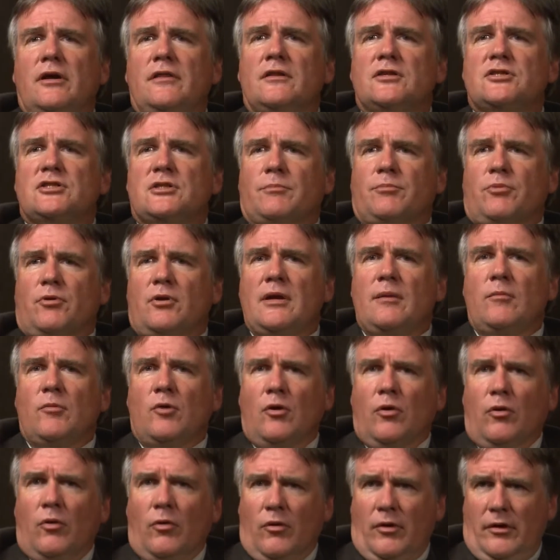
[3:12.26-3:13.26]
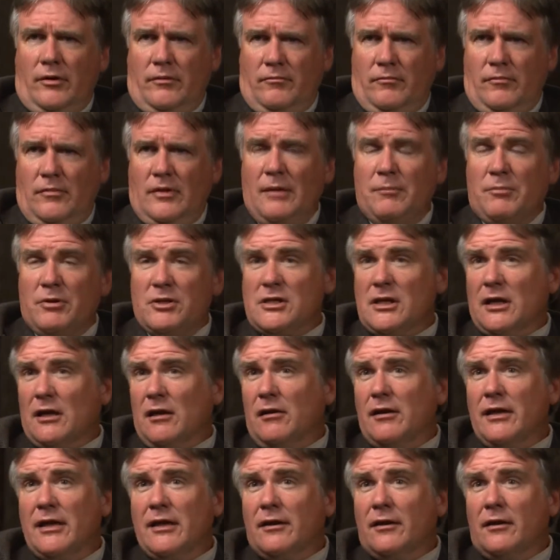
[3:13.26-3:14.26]
the Supreme Court,
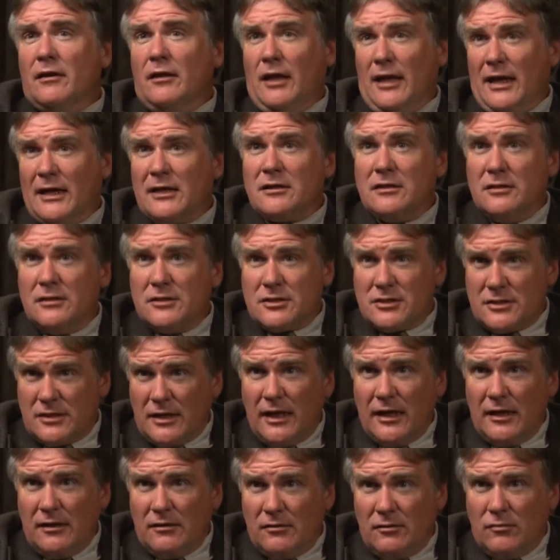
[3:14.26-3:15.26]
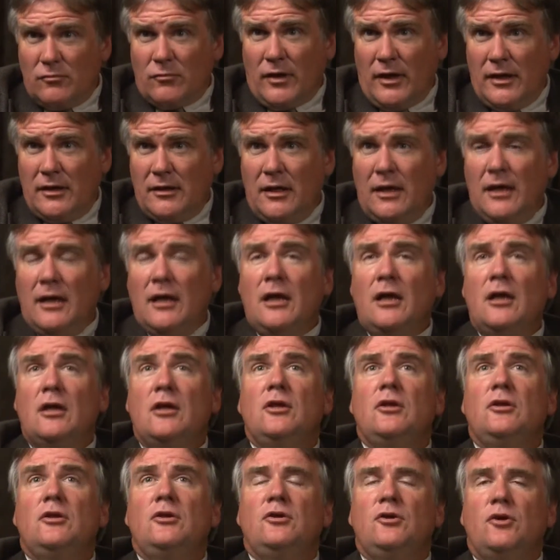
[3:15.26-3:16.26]
particularly in an elected state, right,
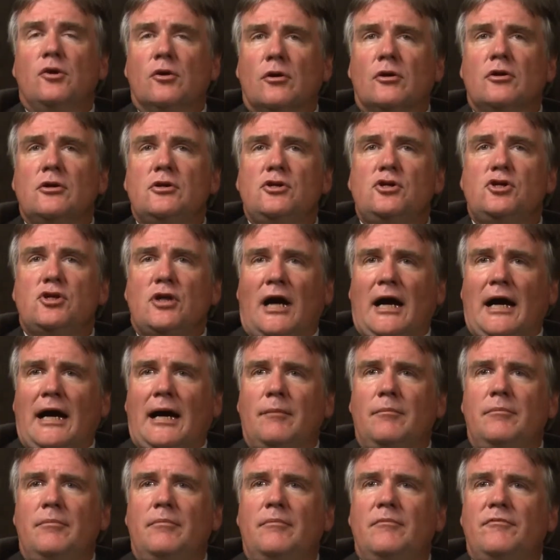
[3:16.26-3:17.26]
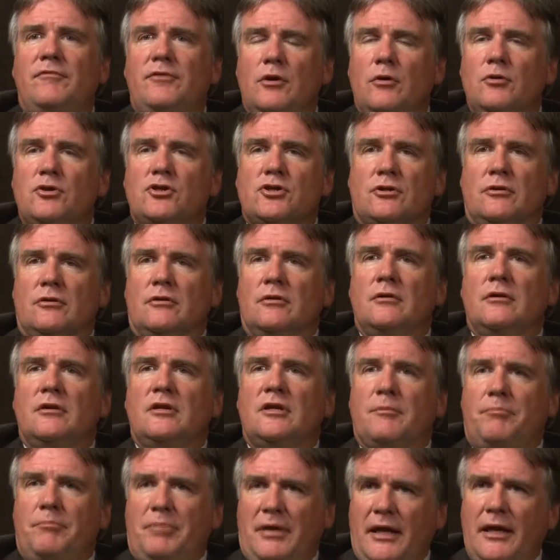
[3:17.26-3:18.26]
your job future
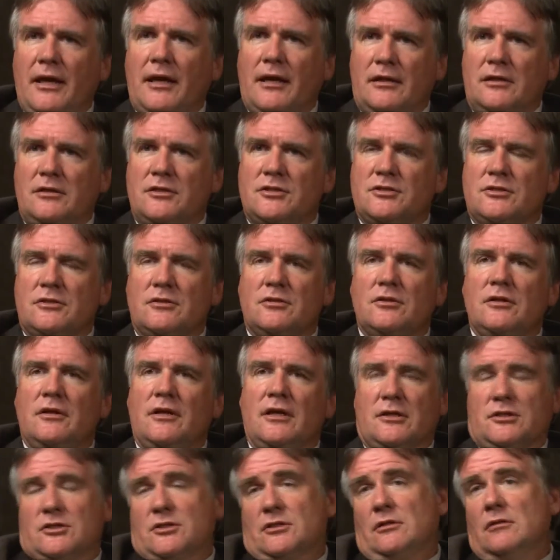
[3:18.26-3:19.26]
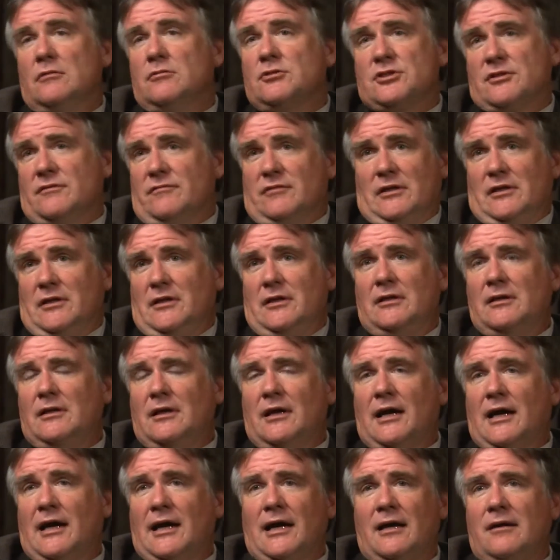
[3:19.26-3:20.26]
depends exclusively
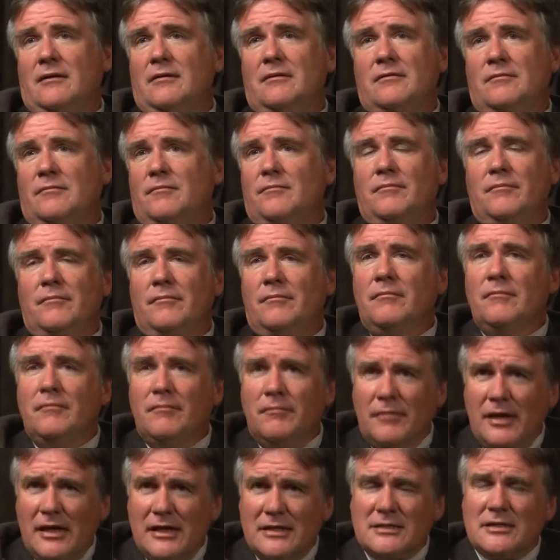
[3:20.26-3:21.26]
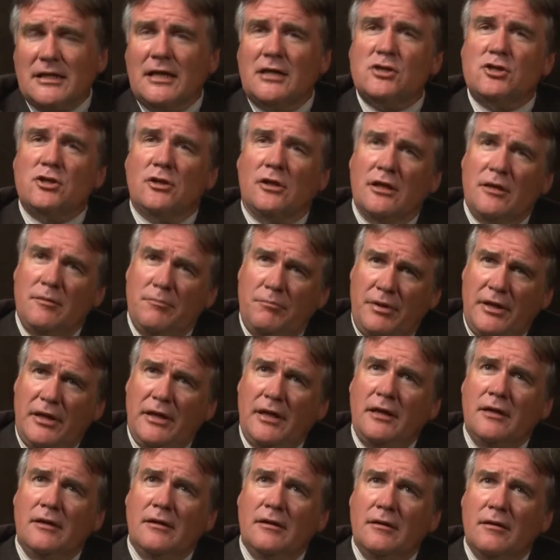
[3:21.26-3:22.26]
on essentially
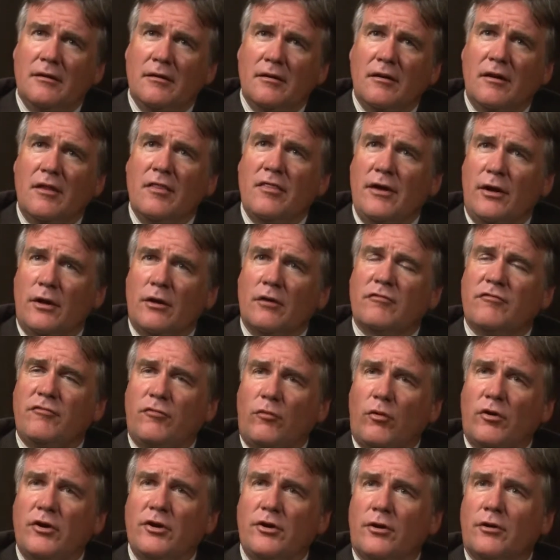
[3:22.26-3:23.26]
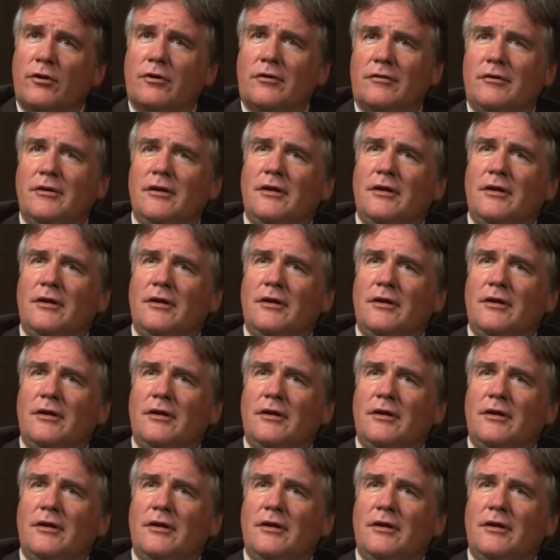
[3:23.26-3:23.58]
being there for your